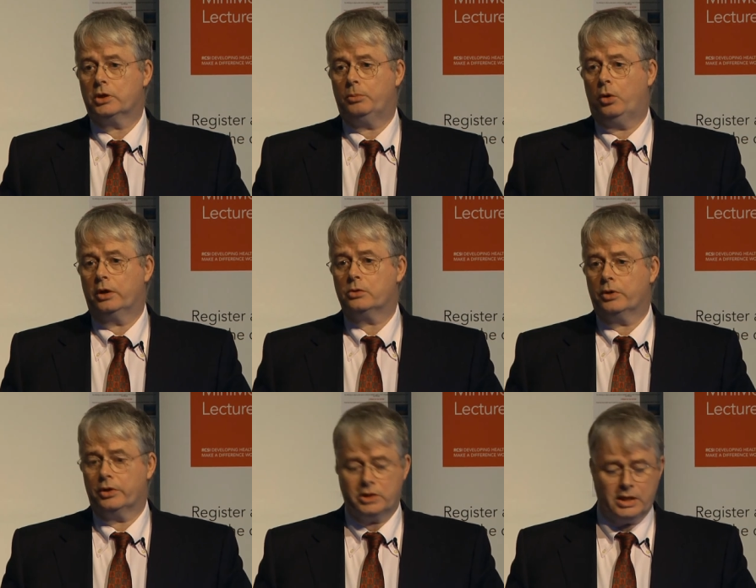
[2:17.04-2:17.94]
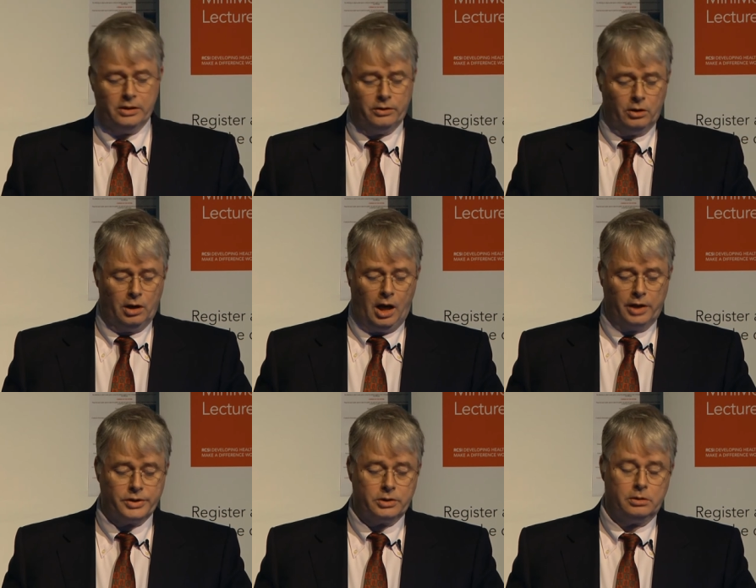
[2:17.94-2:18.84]
to the point where the teeth are
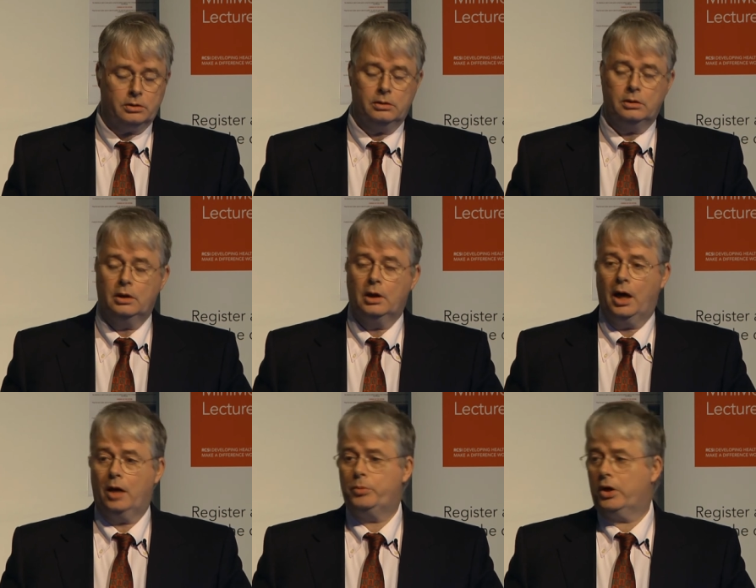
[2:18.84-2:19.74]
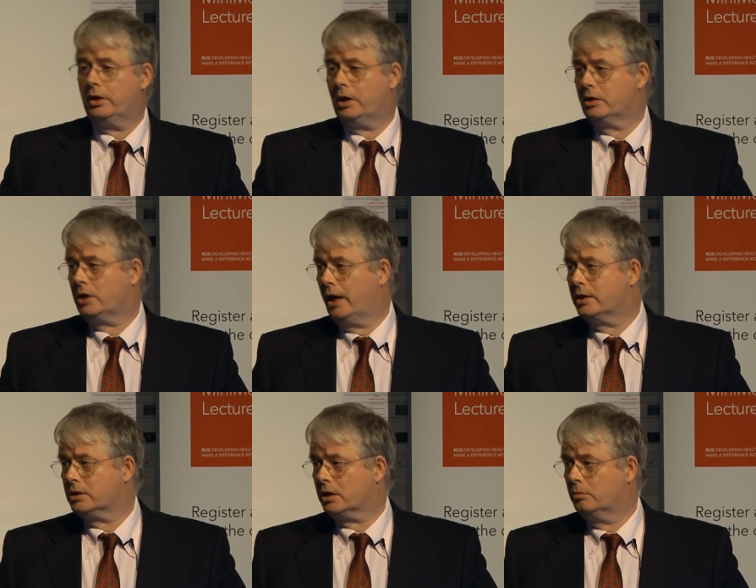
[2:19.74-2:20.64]
lost. And
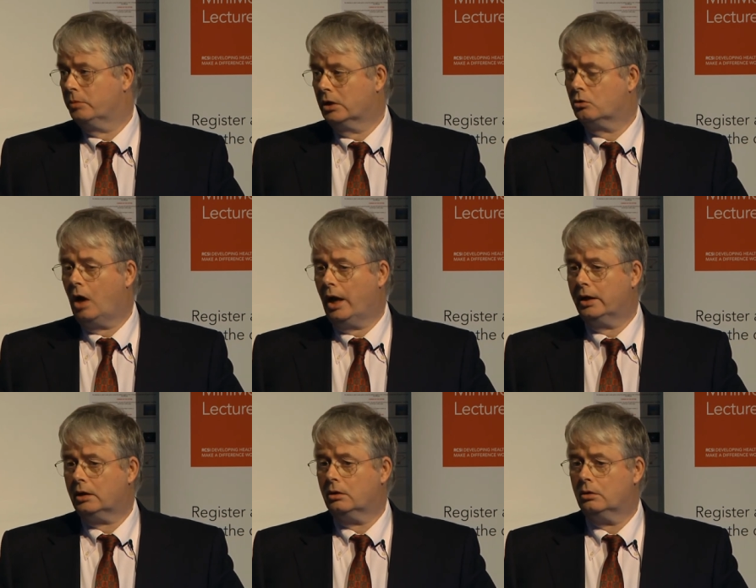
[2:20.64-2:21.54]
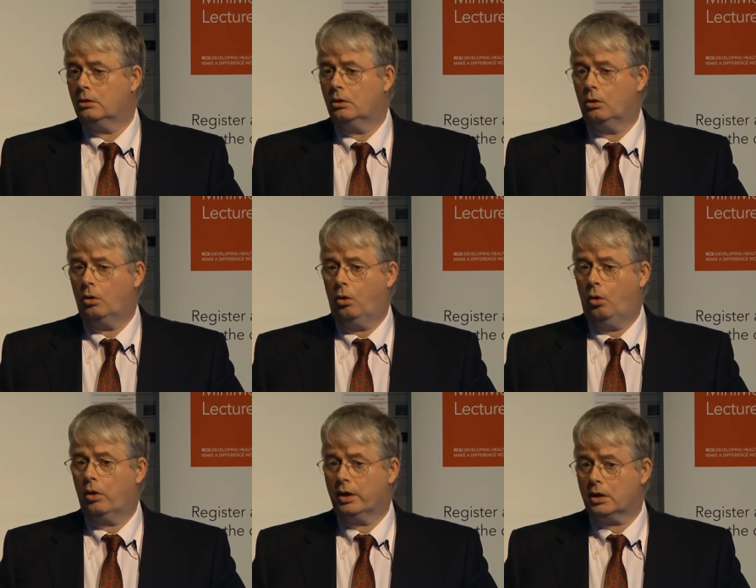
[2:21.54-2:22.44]
periodontitis can be chronic
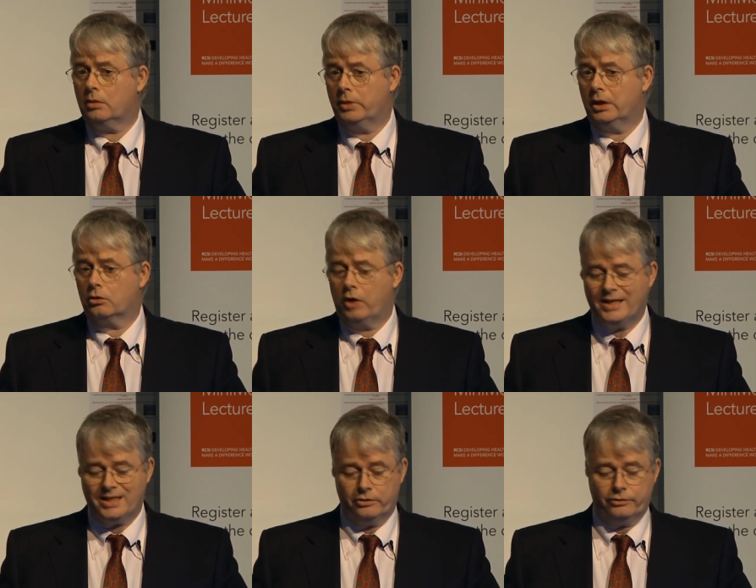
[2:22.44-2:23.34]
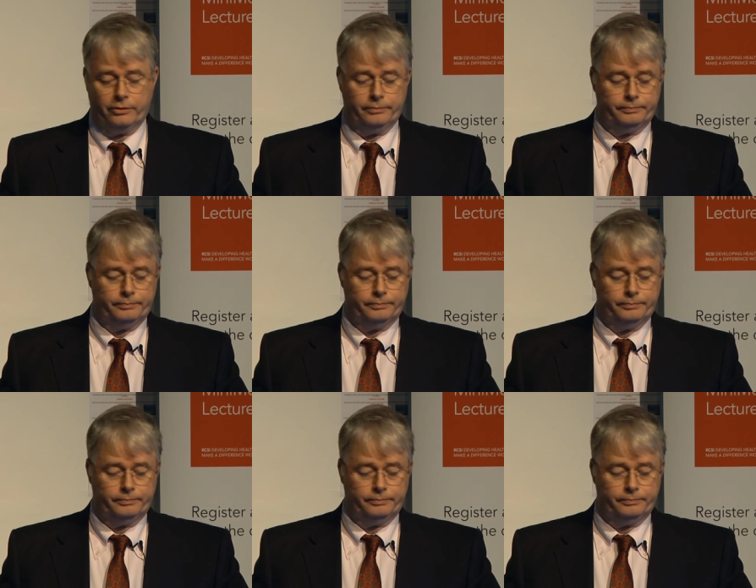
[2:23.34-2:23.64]
or it can be aggressive.